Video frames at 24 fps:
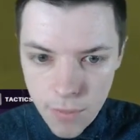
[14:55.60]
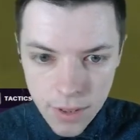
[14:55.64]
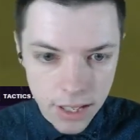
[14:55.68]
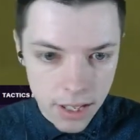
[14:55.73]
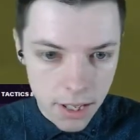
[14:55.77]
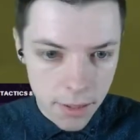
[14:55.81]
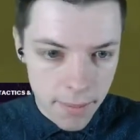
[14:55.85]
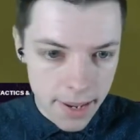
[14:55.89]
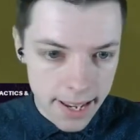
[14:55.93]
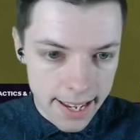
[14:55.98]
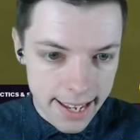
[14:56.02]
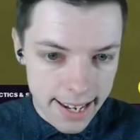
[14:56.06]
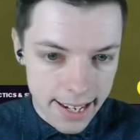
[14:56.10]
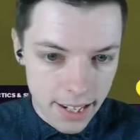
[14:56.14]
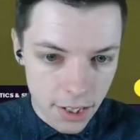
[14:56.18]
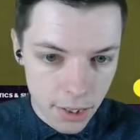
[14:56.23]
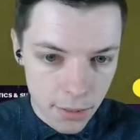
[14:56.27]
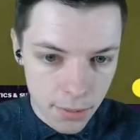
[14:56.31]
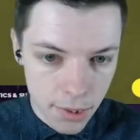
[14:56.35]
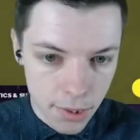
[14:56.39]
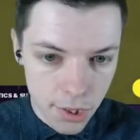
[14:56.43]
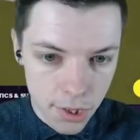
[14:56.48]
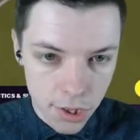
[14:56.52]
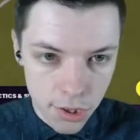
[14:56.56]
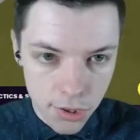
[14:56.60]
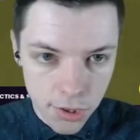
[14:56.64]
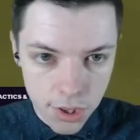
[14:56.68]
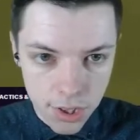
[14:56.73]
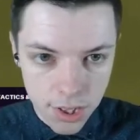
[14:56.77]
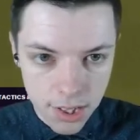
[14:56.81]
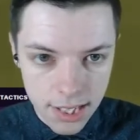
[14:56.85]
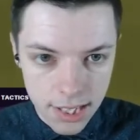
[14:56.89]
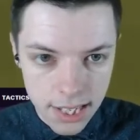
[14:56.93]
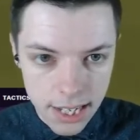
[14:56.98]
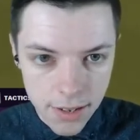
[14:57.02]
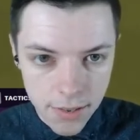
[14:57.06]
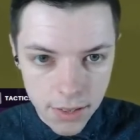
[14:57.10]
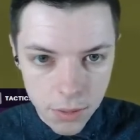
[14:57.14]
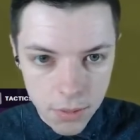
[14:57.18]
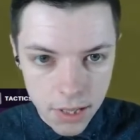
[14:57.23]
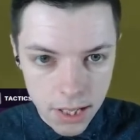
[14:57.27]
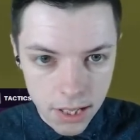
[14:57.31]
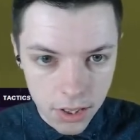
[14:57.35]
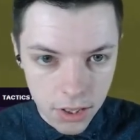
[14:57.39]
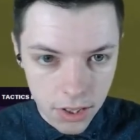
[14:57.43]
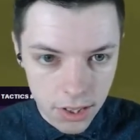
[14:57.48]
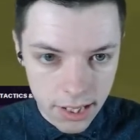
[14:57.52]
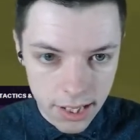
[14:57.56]
make any substitutions here as well, because I
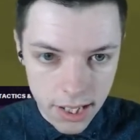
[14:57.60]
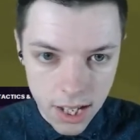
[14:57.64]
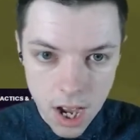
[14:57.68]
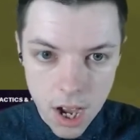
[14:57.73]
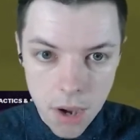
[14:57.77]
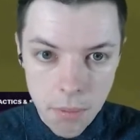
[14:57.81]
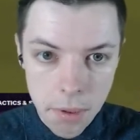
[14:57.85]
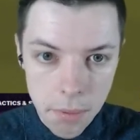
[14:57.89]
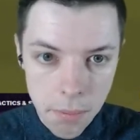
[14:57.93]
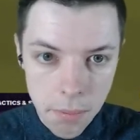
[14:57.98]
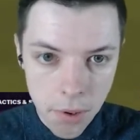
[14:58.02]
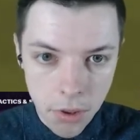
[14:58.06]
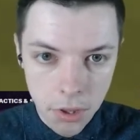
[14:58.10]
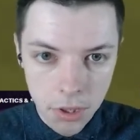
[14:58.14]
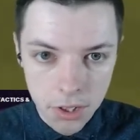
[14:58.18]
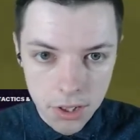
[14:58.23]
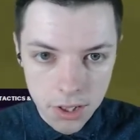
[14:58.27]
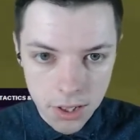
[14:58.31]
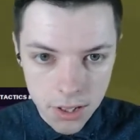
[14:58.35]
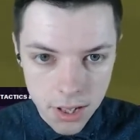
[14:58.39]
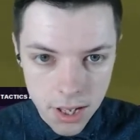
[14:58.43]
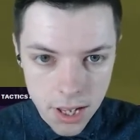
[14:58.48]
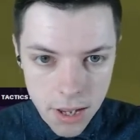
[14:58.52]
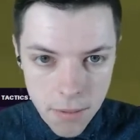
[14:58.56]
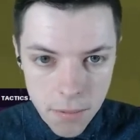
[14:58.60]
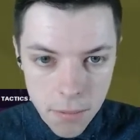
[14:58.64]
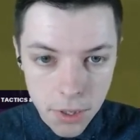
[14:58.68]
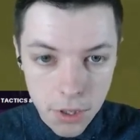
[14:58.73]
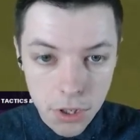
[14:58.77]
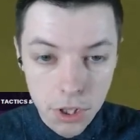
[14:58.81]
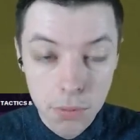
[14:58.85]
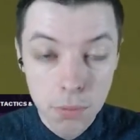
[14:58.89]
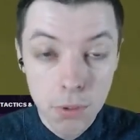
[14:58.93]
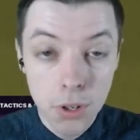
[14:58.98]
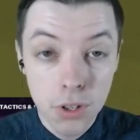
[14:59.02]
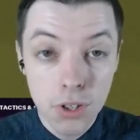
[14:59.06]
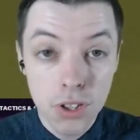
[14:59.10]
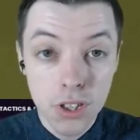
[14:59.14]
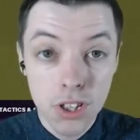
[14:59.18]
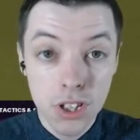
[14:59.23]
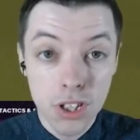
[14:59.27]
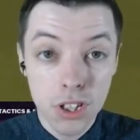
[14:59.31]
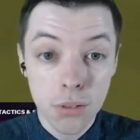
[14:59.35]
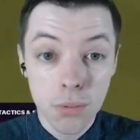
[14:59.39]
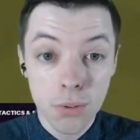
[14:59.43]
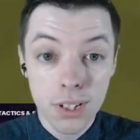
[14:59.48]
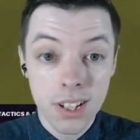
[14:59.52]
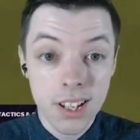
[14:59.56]
can't be bothered, because most of the subs
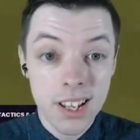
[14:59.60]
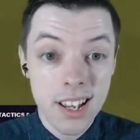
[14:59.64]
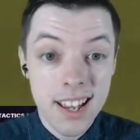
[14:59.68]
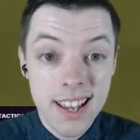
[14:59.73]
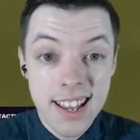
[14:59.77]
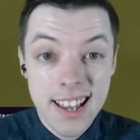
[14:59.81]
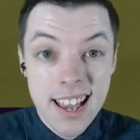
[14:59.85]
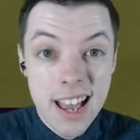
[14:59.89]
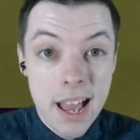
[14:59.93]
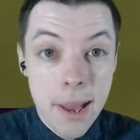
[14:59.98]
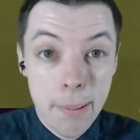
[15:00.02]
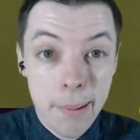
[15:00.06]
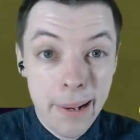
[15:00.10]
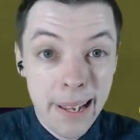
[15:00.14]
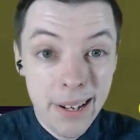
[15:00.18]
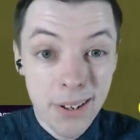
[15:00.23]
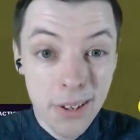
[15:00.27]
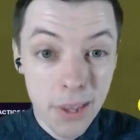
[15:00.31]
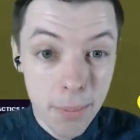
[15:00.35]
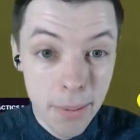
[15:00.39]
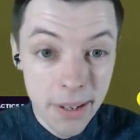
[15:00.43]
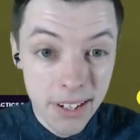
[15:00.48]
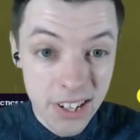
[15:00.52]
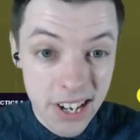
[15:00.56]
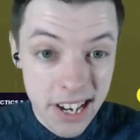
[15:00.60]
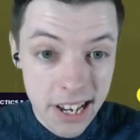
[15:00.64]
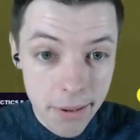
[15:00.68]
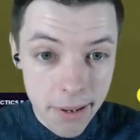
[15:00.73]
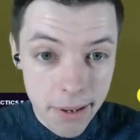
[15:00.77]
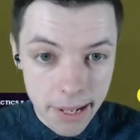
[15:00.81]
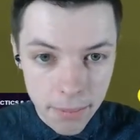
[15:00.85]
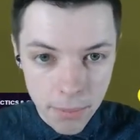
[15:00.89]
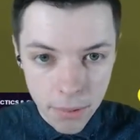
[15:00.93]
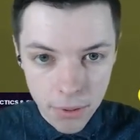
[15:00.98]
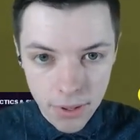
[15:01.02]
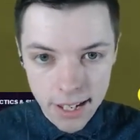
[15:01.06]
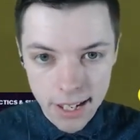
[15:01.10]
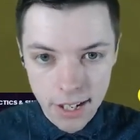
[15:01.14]
are playing on the pitch anyway. But here comes the